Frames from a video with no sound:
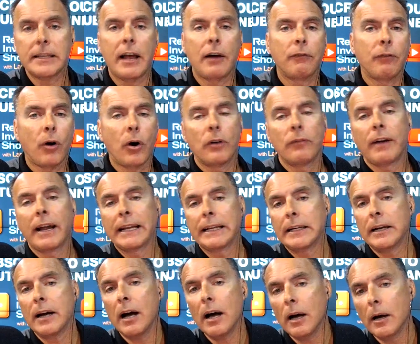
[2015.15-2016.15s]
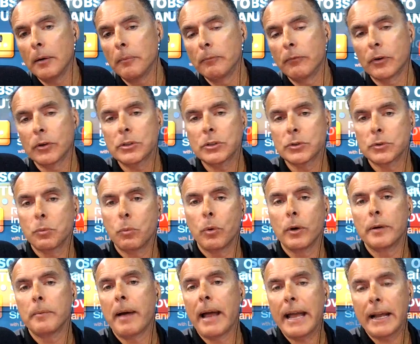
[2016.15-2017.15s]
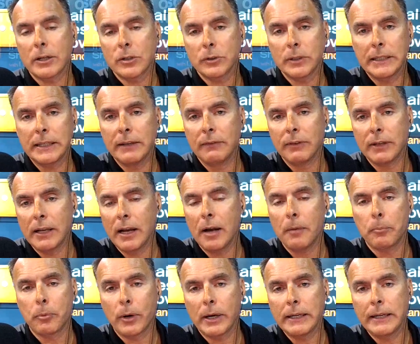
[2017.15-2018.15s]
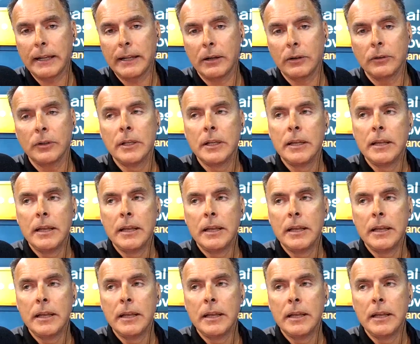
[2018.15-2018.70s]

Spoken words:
How far have I come versus what am I actually giving up right now?